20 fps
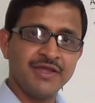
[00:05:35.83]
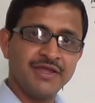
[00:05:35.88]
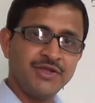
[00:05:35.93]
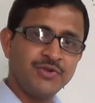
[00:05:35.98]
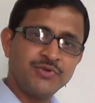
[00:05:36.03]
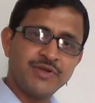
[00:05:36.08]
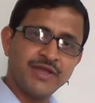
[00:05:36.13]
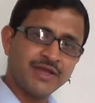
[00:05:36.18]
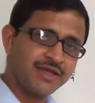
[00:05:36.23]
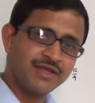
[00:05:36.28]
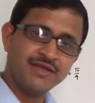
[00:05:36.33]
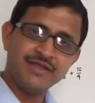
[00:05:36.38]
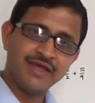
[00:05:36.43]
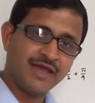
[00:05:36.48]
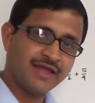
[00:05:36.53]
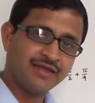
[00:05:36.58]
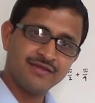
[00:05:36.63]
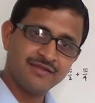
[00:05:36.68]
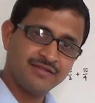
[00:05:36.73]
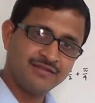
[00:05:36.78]
You take any
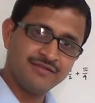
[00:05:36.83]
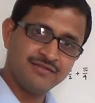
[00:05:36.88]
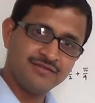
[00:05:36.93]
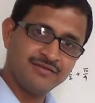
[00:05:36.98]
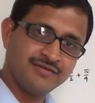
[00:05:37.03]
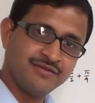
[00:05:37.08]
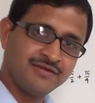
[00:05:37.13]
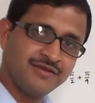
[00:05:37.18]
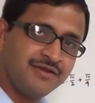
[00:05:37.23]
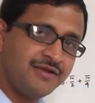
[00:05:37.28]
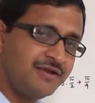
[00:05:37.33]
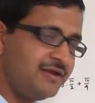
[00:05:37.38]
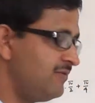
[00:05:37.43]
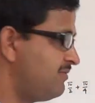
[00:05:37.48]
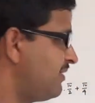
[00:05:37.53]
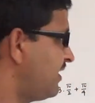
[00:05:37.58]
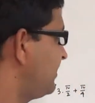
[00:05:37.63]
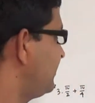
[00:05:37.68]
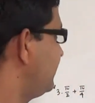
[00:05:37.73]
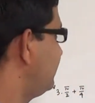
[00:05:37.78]
angle,
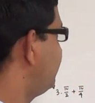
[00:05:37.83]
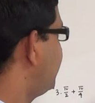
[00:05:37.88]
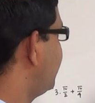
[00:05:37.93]
divide it